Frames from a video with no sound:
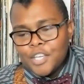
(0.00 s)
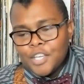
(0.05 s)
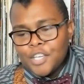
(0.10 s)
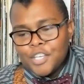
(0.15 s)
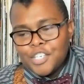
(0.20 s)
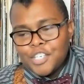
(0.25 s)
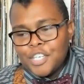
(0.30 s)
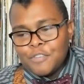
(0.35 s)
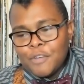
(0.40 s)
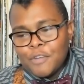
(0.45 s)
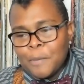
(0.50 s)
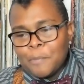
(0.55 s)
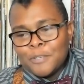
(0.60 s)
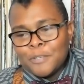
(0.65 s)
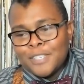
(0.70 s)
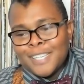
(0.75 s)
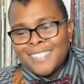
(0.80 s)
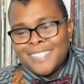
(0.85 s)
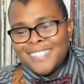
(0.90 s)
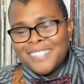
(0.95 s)
She
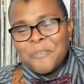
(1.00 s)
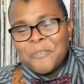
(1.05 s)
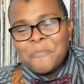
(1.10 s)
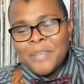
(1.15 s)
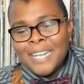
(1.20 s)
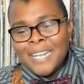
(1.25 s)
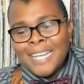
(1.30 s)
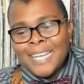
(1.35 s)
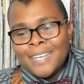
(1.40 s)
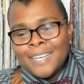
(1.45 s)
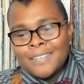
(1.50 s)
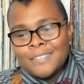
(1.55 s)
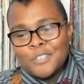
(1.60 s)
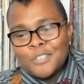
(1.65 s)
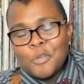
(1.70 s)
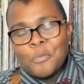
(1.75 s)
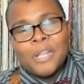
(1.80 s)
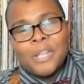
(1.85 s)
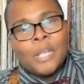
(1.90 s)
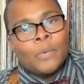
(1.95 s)
represents so many
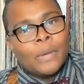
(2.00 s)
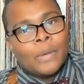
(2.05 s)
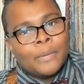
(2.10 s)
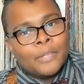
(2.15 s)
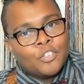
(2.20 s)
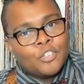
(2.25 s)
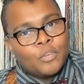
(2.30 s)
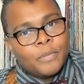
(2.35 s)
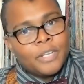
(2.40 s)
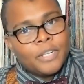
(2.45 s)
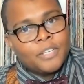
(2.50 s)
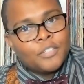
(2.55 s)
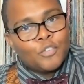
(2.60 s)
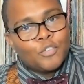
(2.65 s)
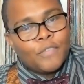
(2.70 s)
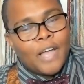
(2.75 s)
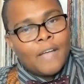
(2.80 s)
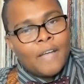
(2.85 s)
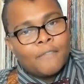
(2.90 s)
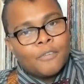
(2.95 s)
women, so many
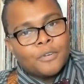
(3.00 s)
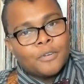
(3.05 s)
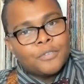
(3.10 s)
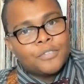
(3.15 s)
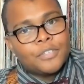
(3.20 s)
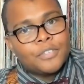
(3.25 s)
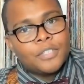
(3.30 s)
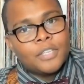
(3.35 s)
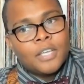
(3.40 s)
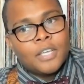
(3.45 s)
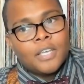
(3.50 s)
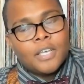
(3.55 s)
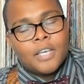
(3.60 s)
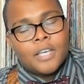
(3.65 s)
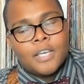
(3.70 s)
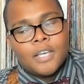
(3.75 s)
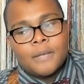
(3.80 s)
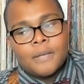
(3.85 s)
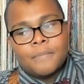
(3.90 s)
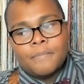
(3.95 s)
survivors,
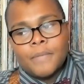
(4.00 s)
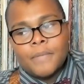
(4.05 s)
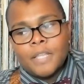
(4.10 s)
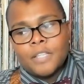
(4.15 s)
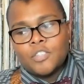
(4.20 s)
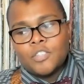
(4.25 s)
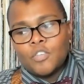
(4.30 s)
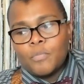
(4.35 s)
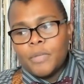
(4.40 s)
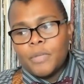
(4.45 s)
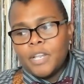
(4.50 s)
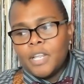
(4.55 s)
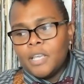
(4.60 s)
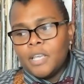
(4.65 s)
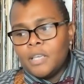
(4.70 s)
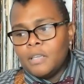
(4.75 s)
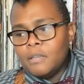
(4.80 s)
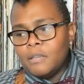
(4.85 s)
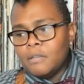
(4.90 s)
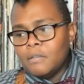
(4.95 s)
and so
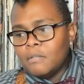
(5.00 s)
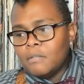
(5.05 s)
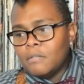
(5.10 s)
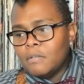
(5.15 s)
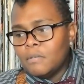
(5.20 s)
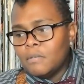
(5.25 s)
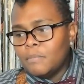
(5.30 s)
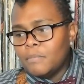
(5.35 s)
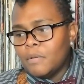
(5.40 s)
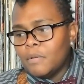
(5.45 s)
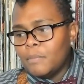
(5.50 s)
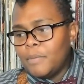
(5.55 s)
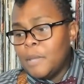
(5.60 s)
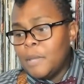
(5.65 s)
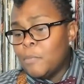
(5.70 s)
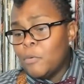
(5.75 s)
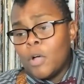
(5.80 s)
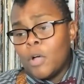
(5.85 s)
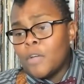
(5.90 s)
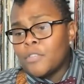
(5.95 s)
many
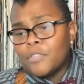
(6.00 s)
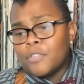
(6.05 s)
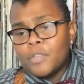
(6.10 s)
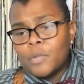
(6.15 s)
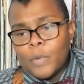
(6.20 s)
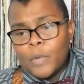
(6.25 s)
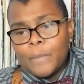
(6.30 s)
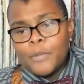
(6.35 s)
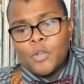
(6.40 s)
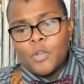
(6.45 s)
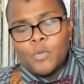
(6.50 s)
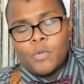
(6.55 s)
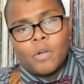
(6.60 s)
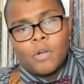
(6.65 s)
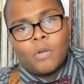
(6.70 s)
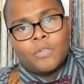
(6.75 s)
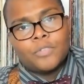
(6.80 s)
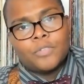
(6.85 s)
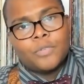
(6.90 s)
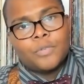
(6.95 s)
people other than women who are
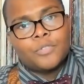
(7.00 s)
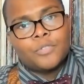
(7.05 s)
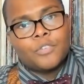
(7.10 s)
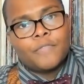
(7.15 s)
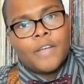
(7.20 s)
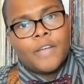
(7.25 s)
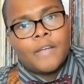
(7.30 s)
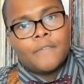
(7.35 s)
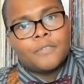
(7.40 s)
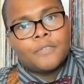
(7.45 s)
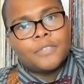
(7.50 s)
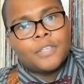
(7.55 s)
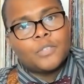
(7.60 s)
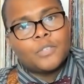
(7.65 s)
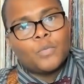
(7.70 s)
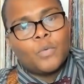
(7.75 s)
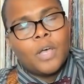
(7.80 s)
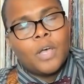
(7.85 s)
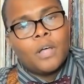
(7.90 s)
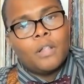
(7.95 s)
also survivors
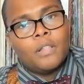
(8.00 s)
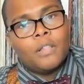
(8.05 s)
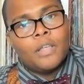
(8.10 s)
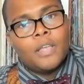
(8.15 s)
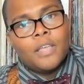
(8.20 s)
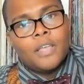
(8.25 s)
as well.